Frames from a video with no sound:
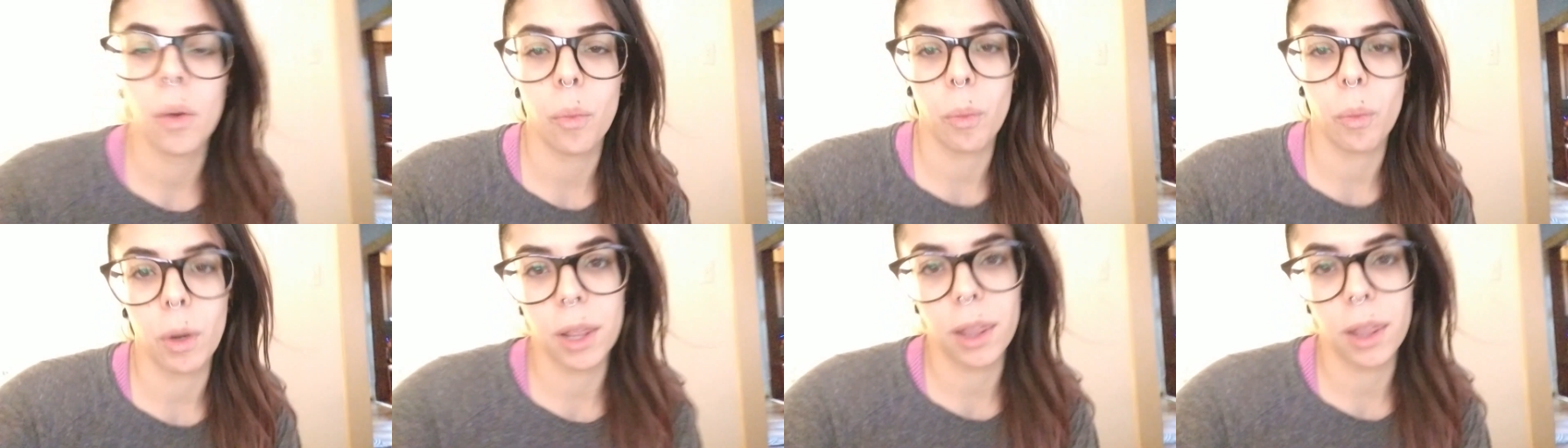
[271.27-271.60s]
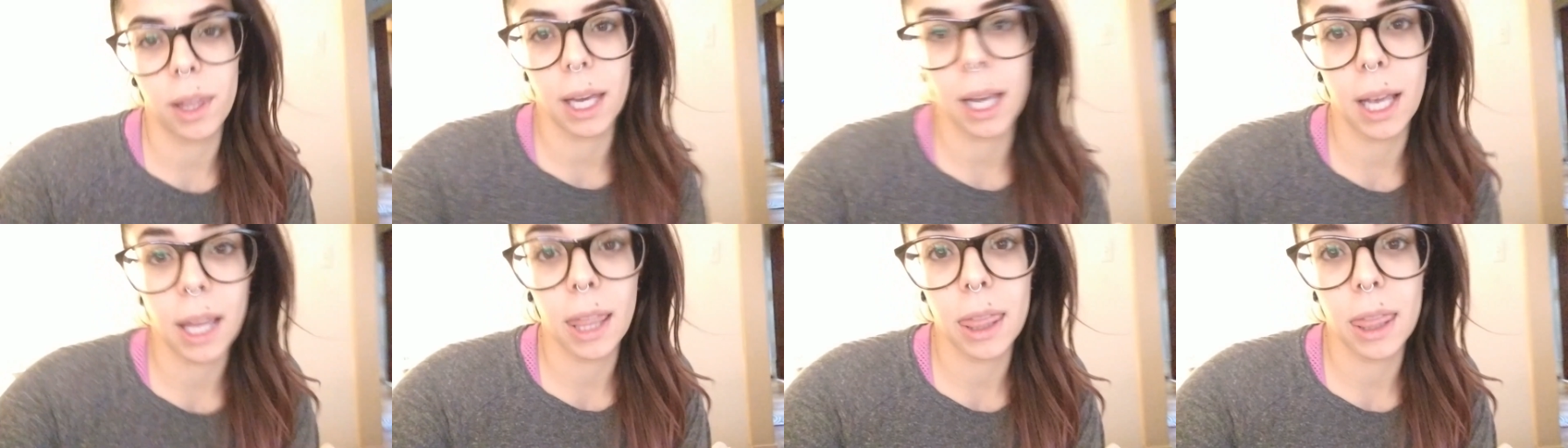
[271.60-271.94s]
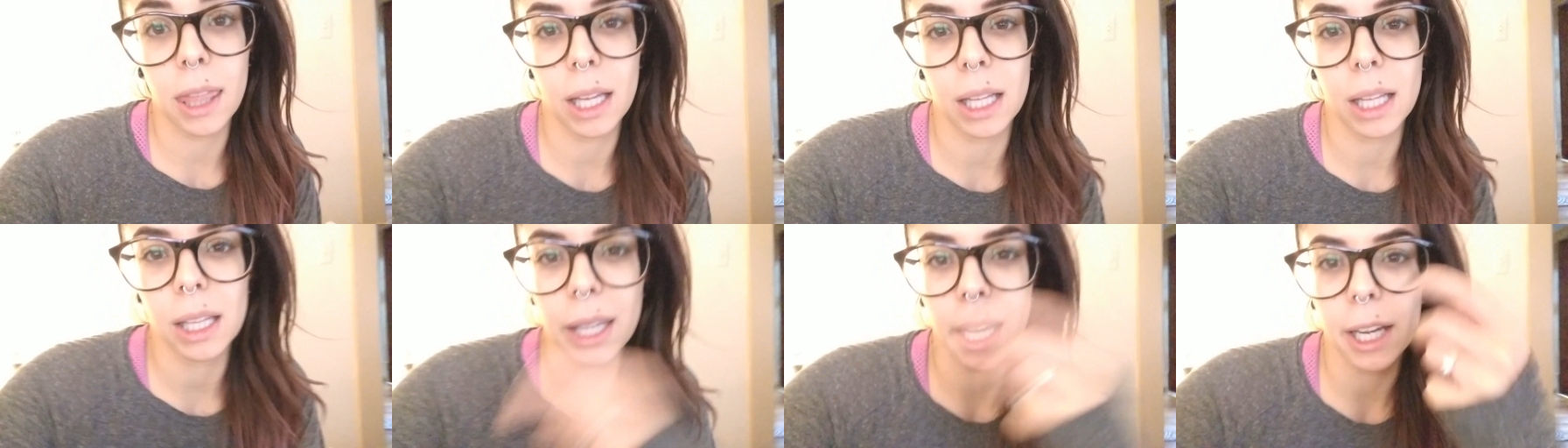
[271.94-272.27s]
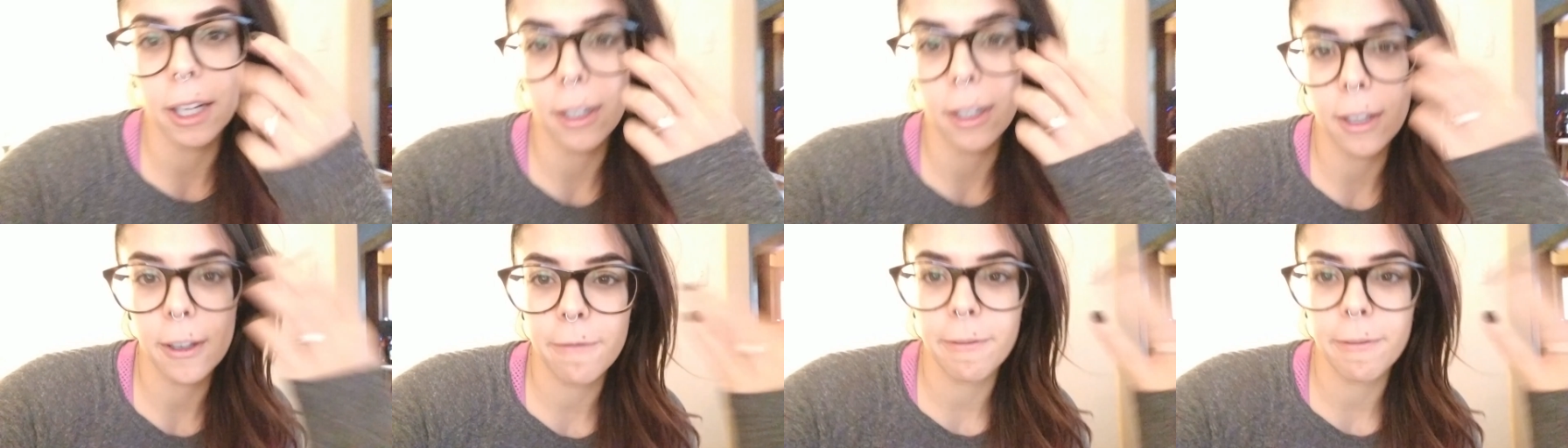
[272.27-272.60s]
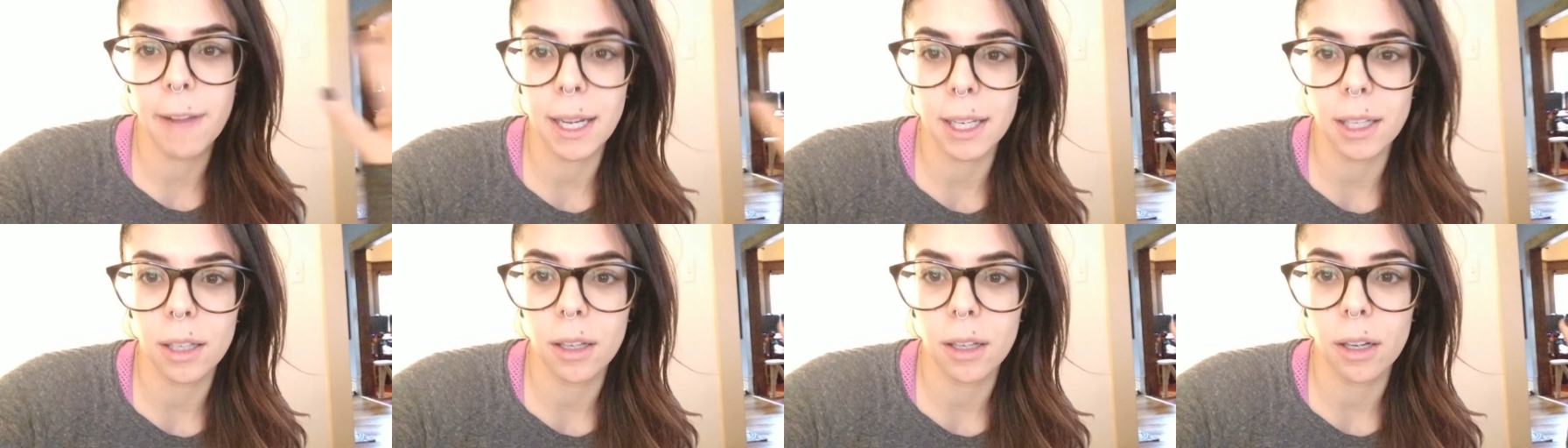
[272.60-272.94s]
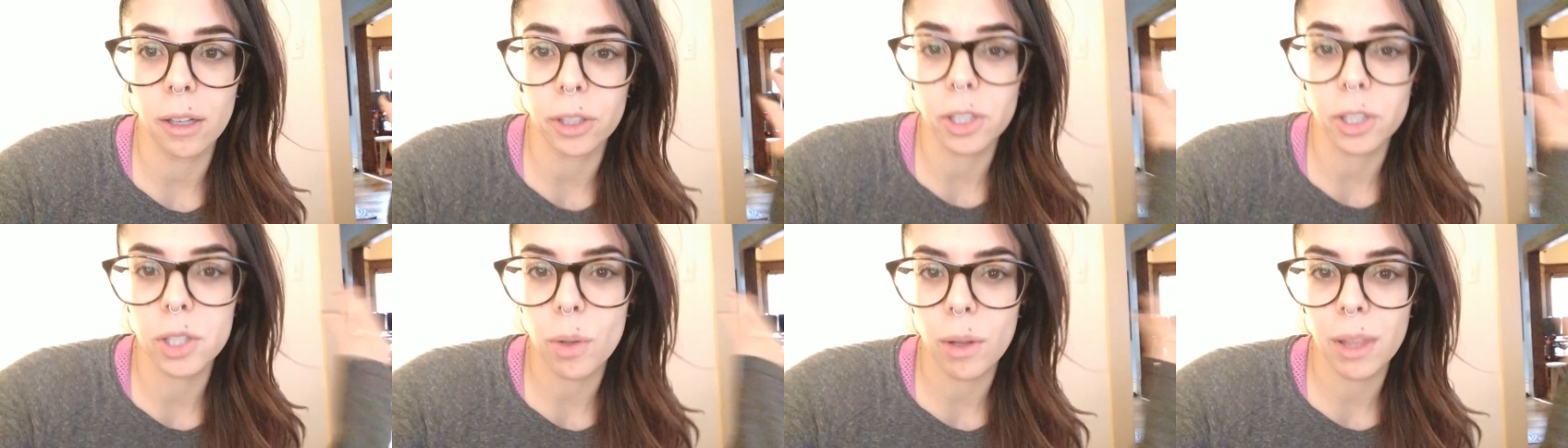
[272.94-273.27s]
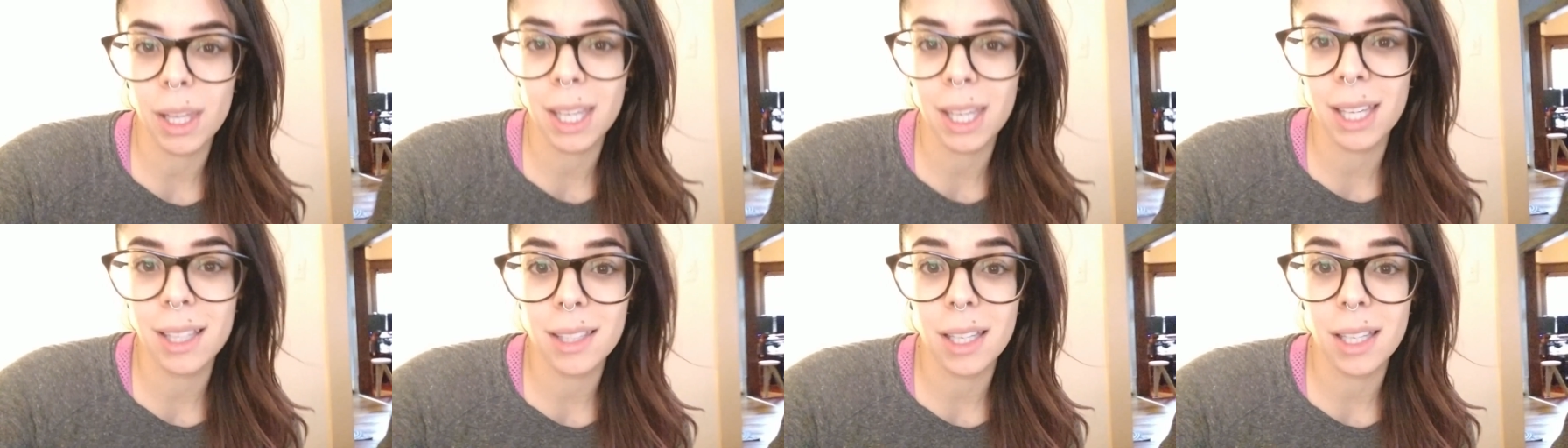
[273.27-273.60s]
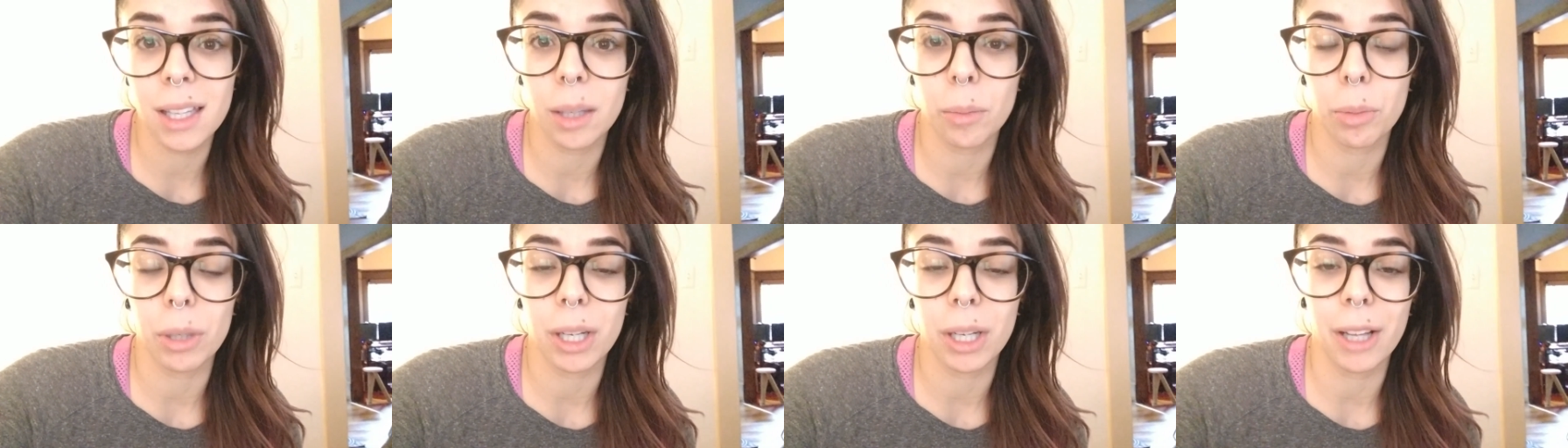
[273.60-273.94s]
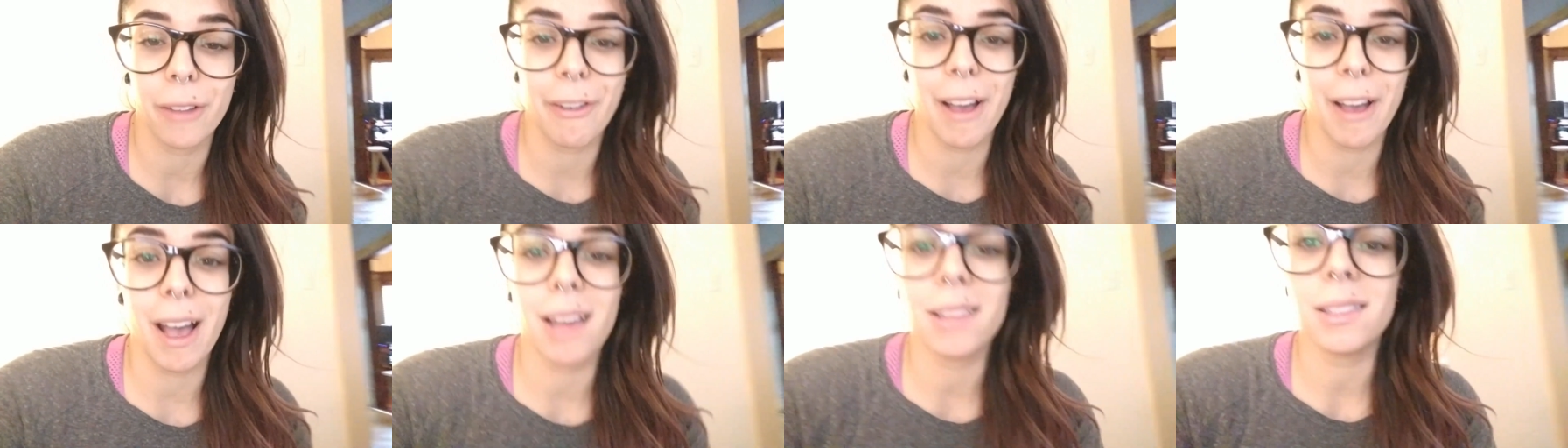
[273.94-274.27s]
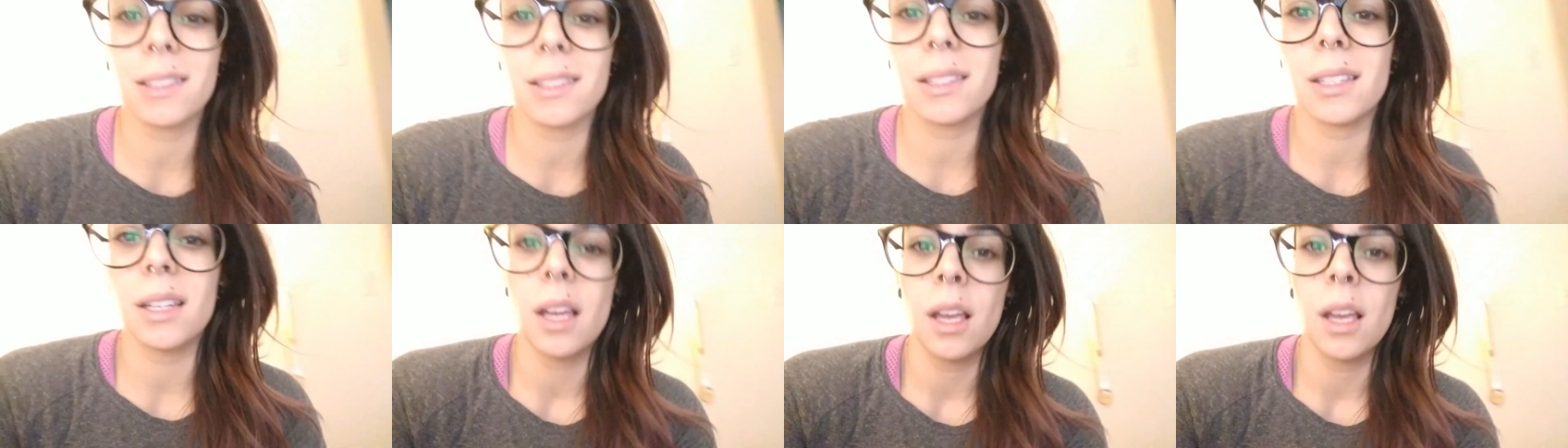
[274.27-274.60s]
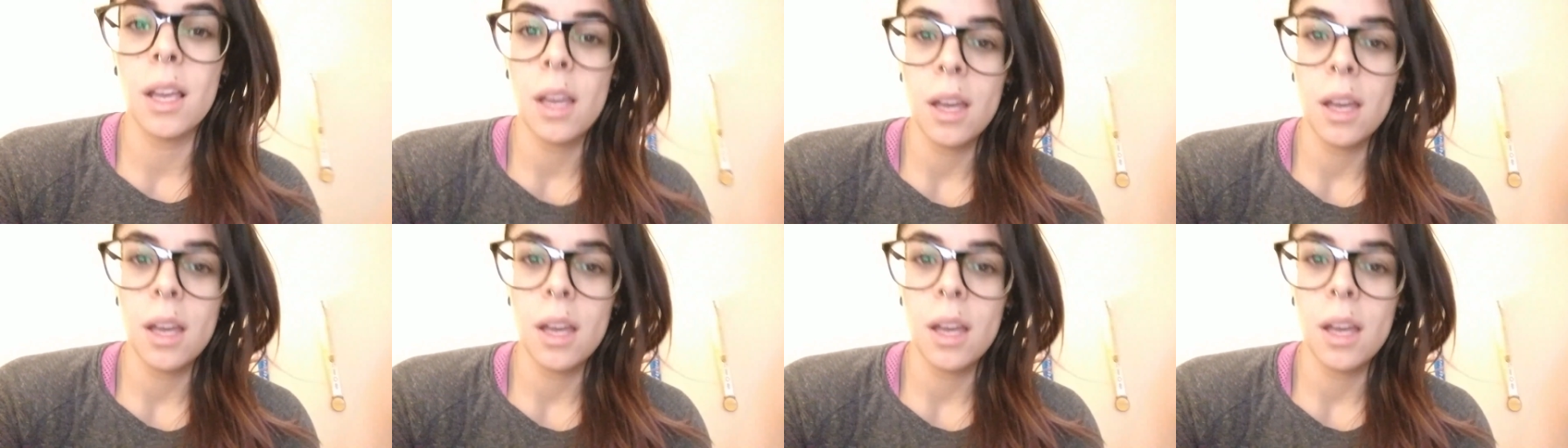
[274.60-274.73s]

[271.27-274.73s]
with like the lighter faded color. So I think it's healing pretty fast.